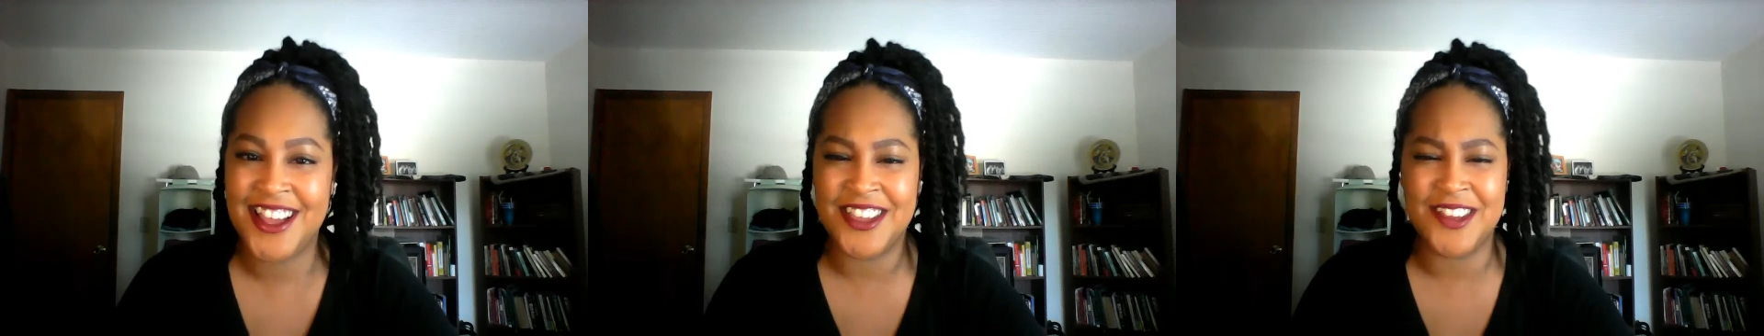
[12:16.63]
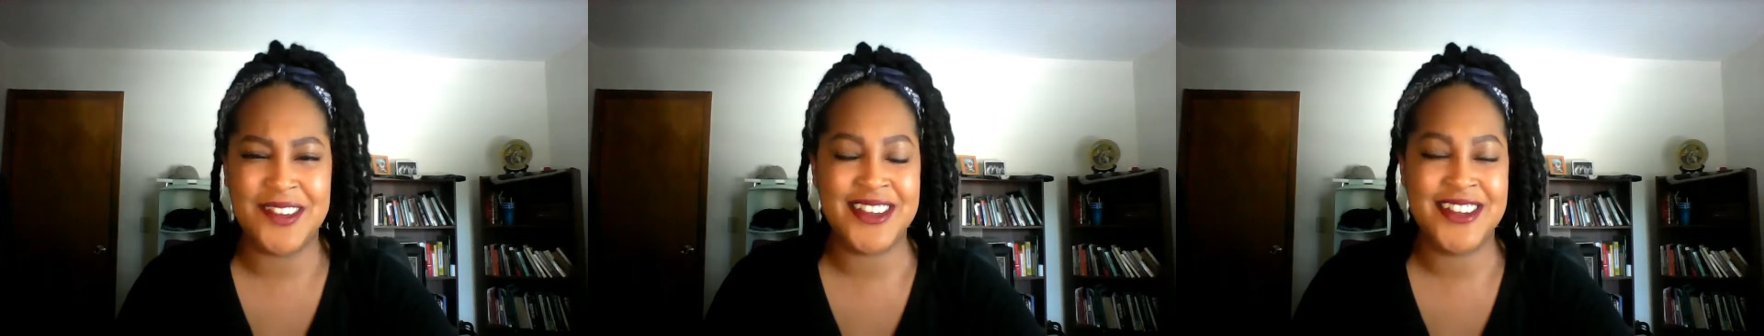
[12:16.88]

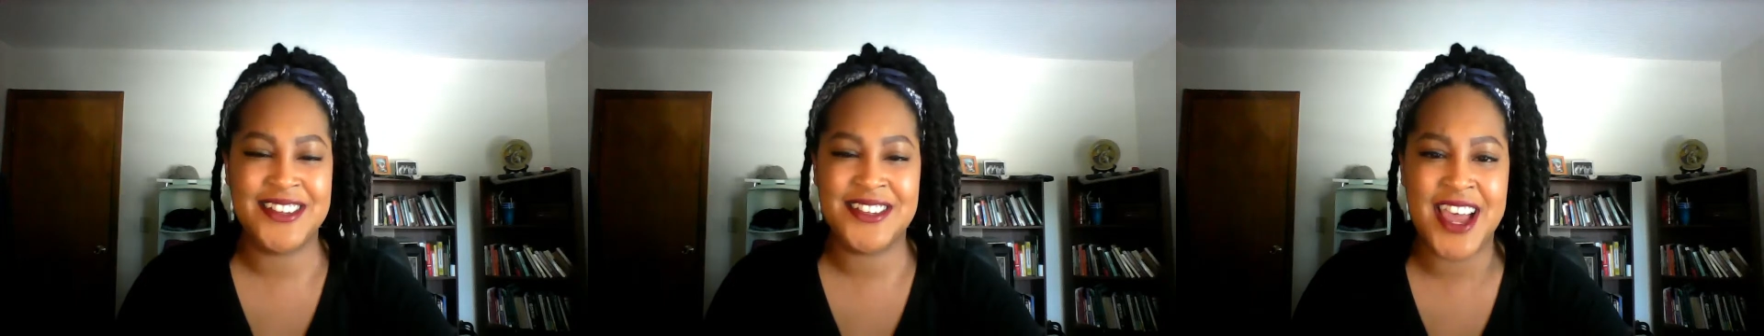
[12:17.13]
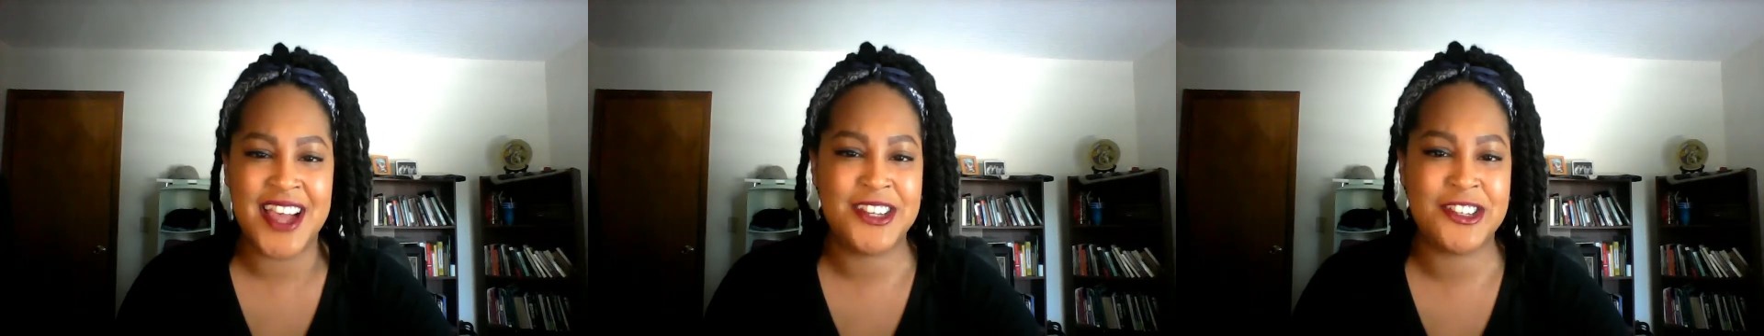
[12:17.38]
You can
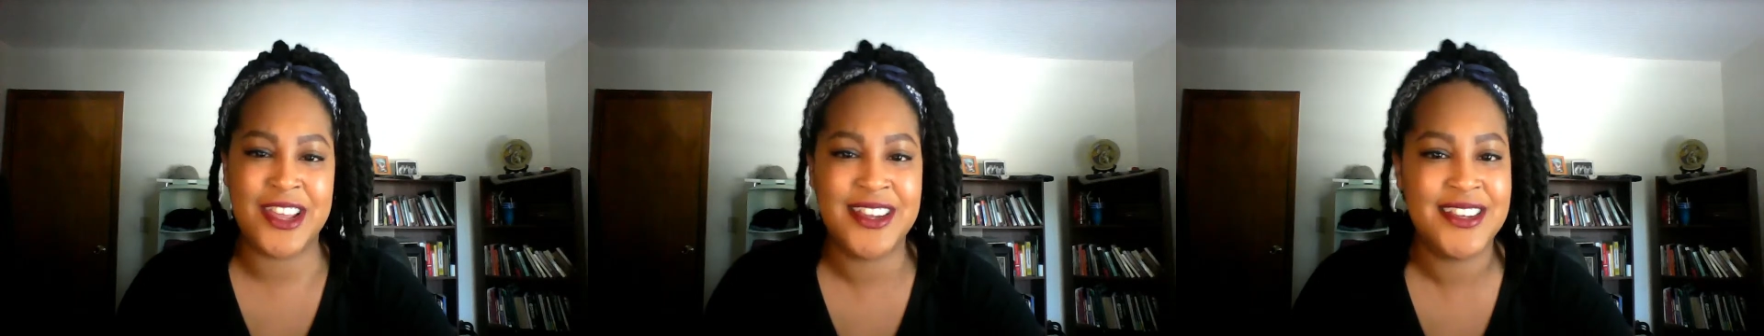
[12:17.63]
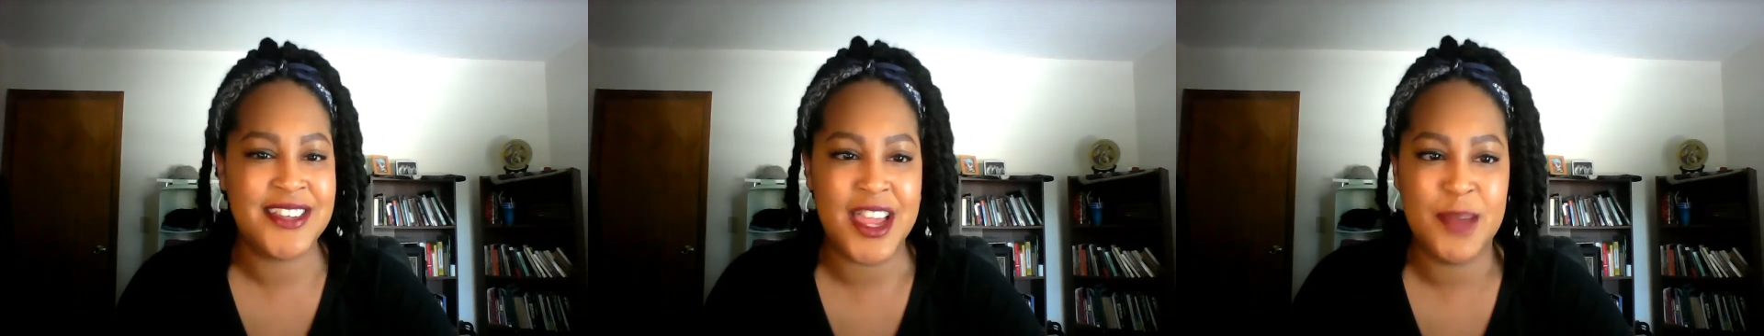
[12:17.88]
attach
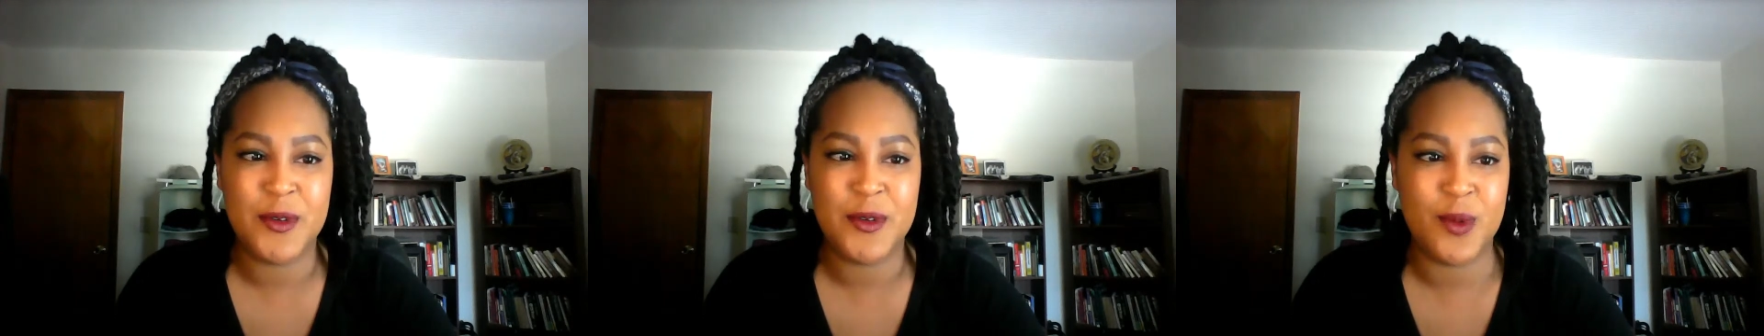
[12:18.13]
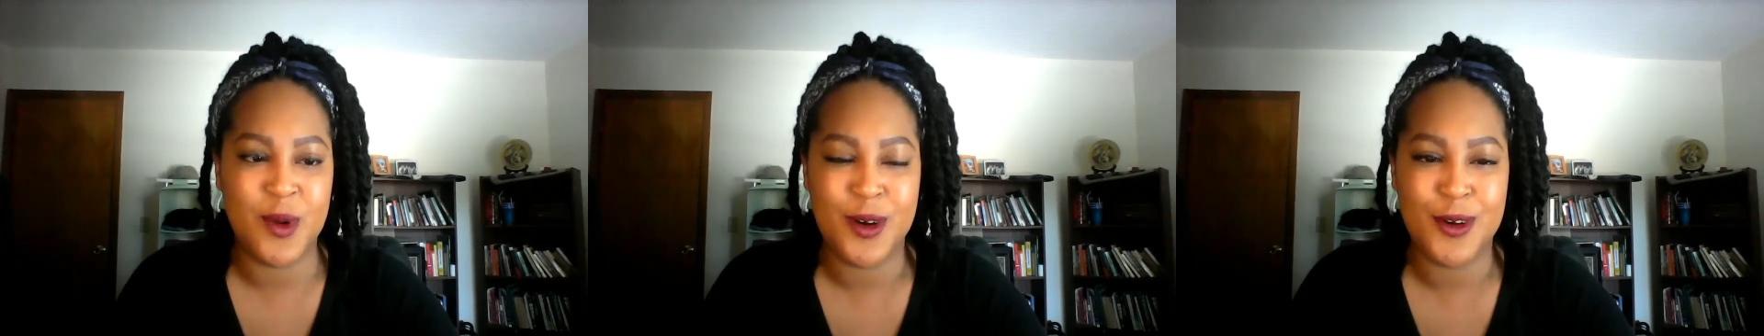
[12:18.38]
any type
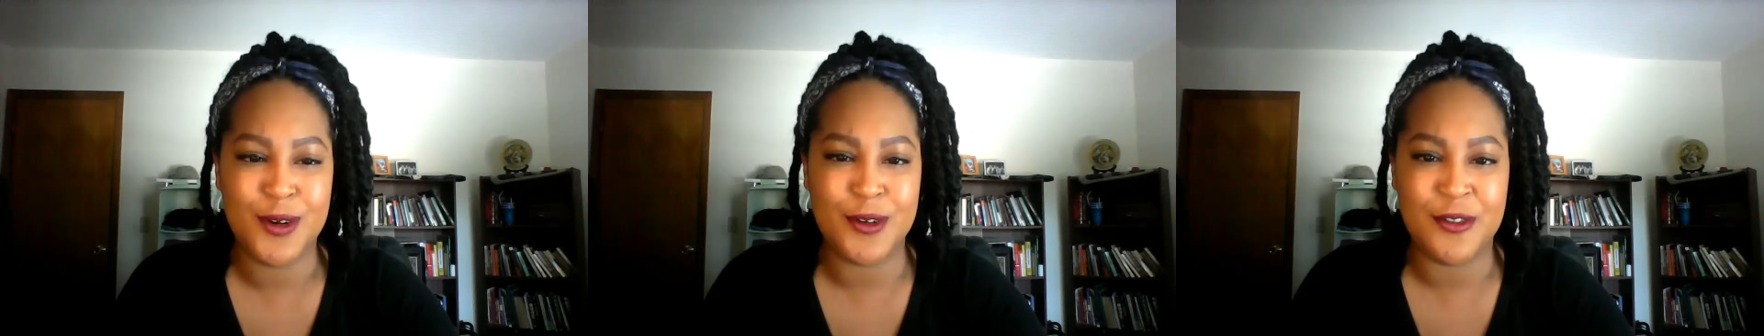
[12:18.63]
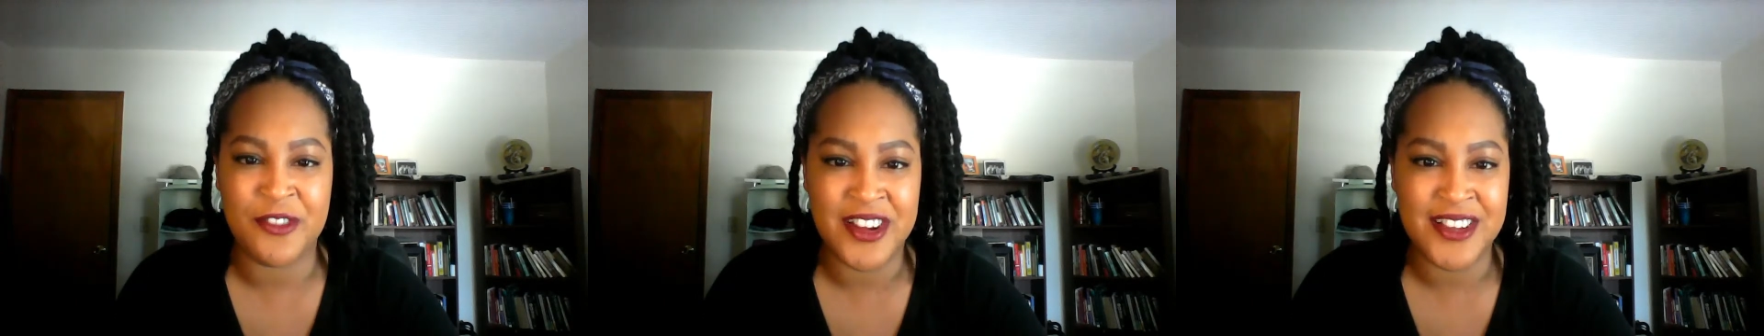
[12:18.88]
of word
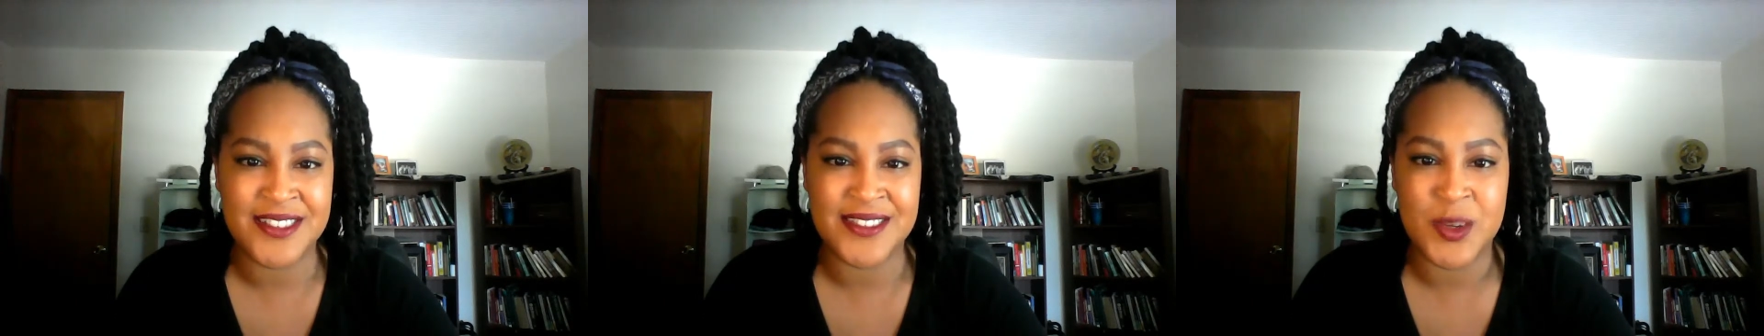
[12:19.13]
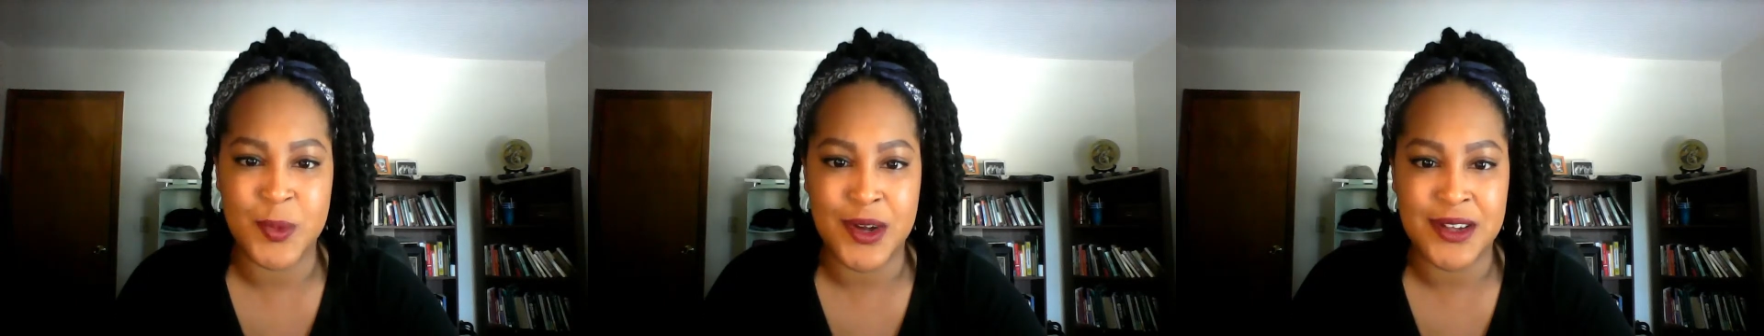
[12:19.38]
or
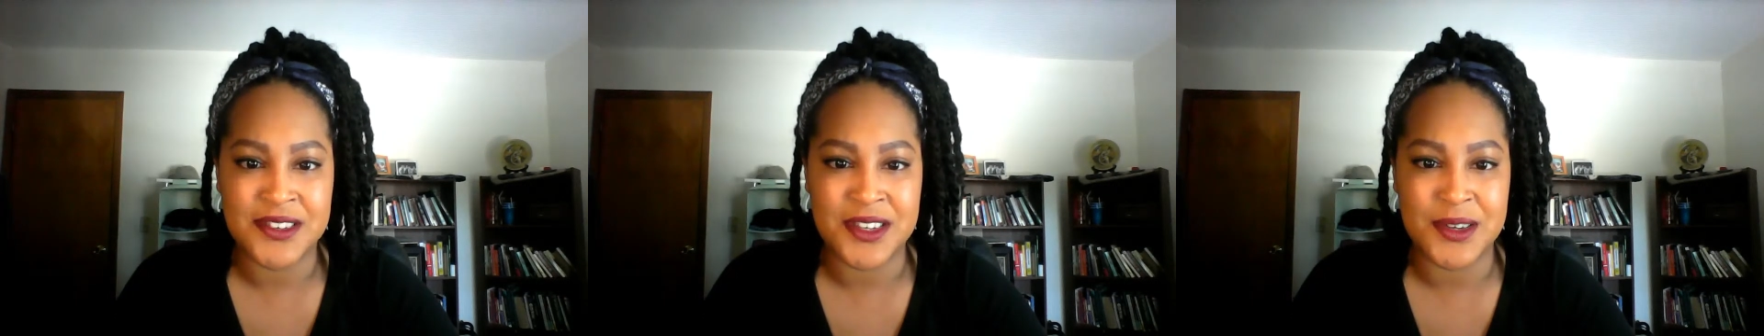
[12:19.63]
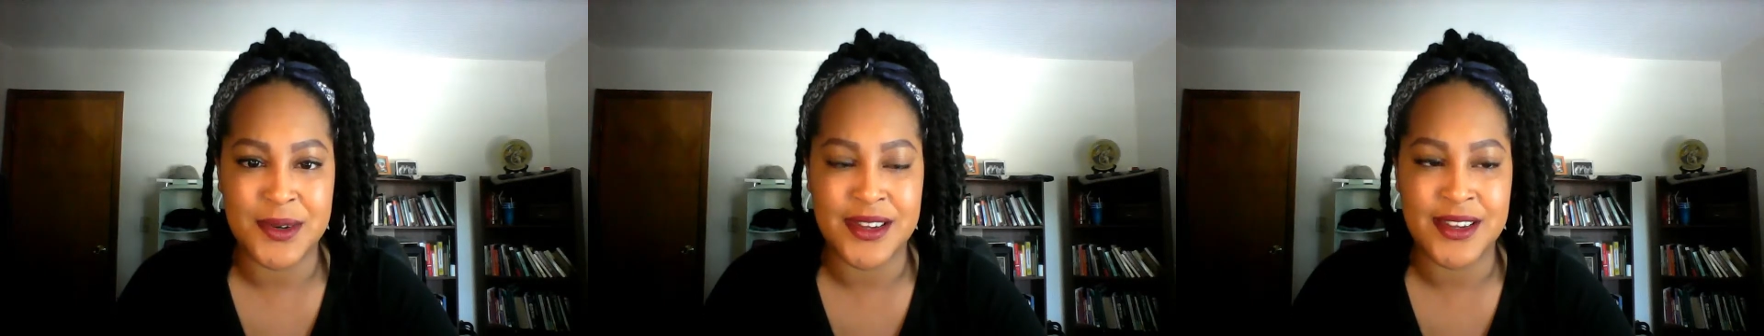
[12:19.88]
phrase you want
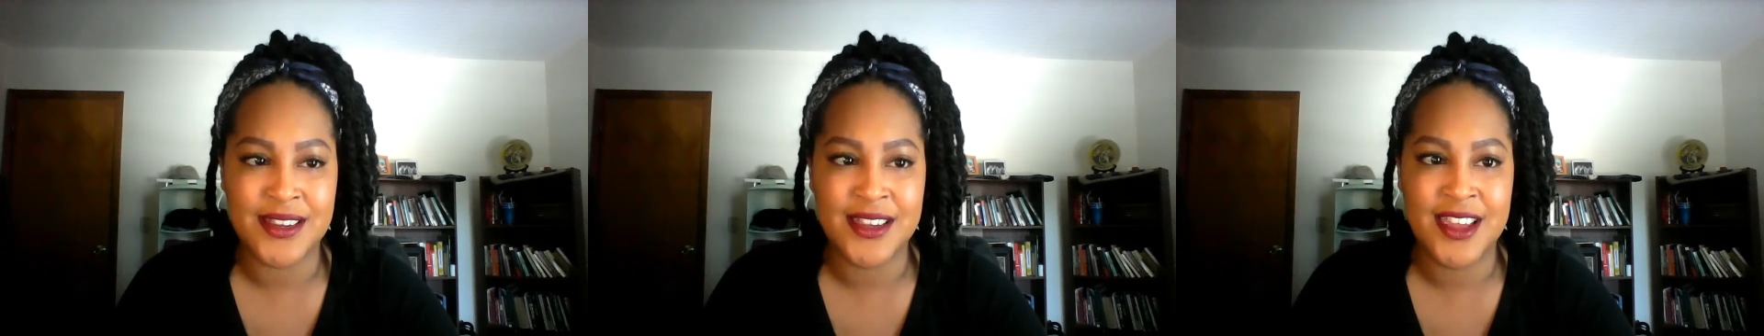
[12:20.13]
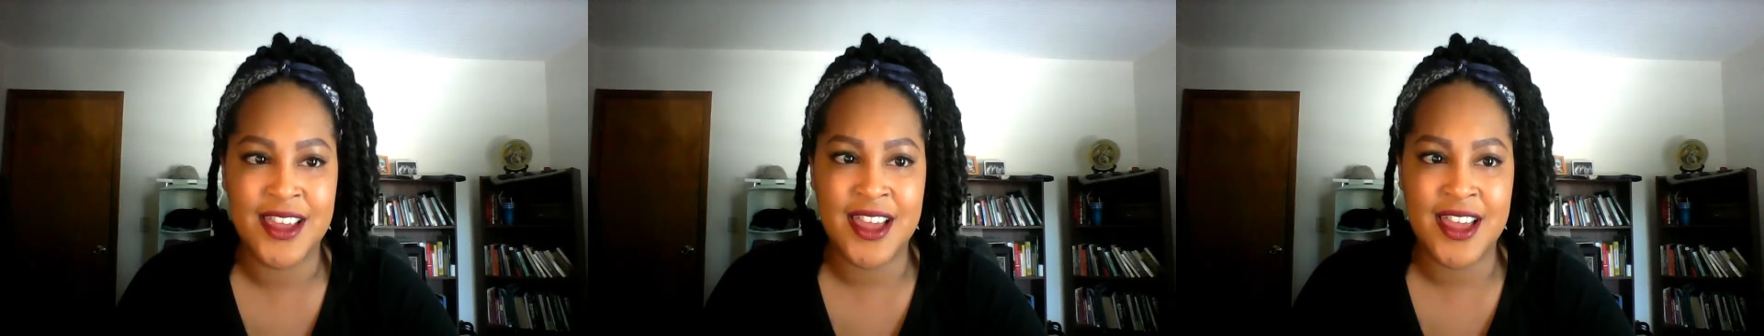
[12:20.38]
to it.